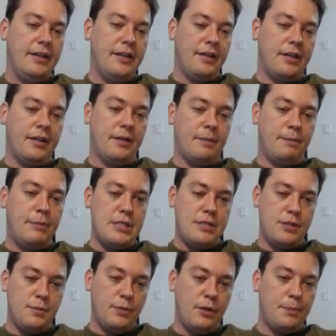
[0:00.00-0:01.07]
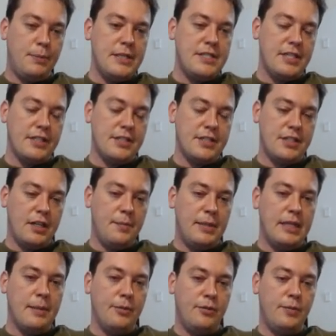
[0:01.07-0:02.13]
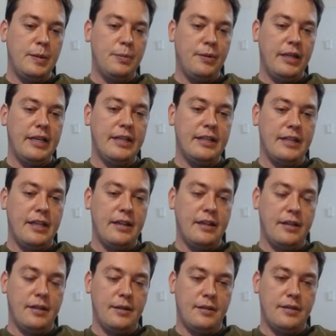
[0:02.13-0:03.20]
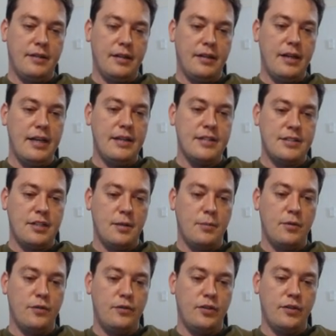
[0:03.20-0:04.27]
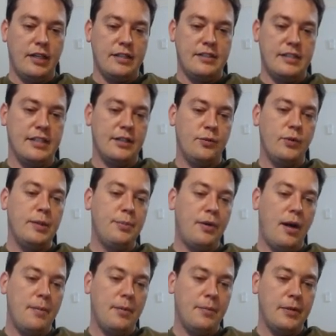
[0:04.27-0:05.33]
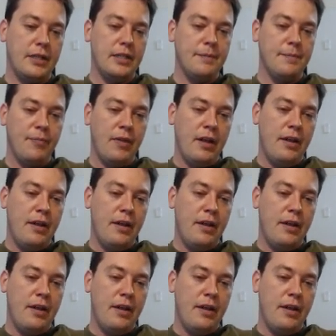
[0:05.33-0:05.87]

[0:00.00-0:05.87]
the b6 is going to be able to be played, and then the knight is going to move to like d3 probably.